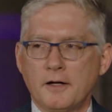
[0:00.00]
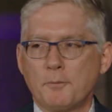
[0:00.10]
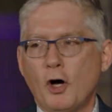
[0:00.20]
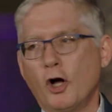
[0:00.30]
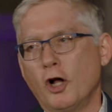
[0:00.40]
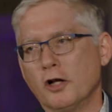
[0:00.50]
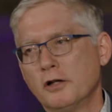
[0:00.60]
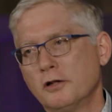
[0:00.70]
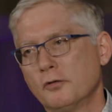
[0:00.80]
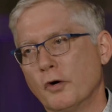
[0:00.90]

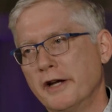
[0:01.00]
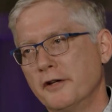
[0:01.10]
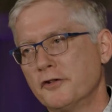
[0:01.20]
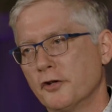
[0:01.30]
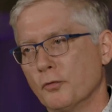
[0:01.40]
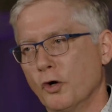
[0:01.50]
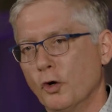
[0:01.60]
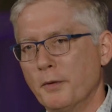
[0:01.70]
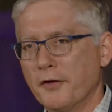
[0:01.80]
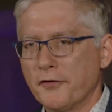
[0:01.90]
Paul, writing to the
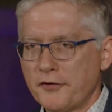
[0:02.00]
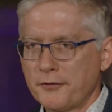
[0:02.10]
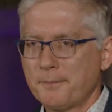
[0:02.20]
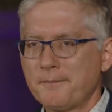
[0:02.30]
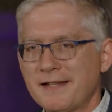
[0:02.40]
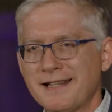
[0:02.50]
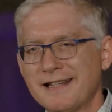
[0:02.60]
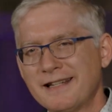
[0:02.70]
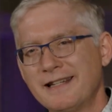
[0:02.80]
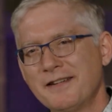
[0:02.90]
Romans,
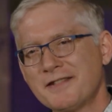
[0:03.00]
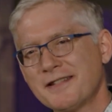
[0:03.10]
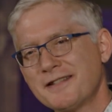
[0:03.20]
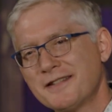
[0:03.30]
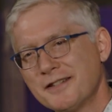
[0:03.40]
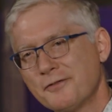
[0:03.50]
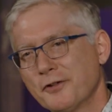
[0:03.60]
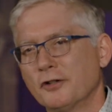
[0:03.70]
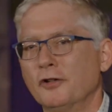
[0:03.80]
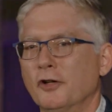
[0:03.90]
gives a
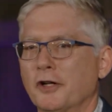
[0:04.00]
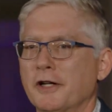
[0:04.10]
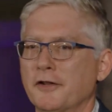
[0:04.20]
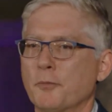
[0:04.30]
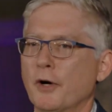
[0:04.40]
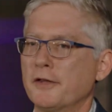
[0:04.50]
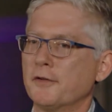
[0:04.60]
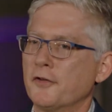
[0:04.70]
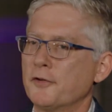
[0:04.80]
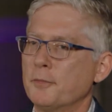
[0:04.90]
different look at the breath
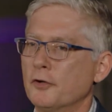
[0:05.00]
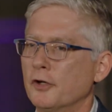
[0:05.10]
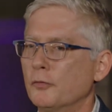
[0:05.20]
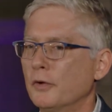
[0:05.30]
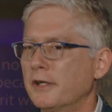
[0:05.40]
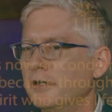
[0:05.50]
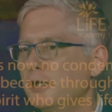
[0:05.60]
of the Spirit when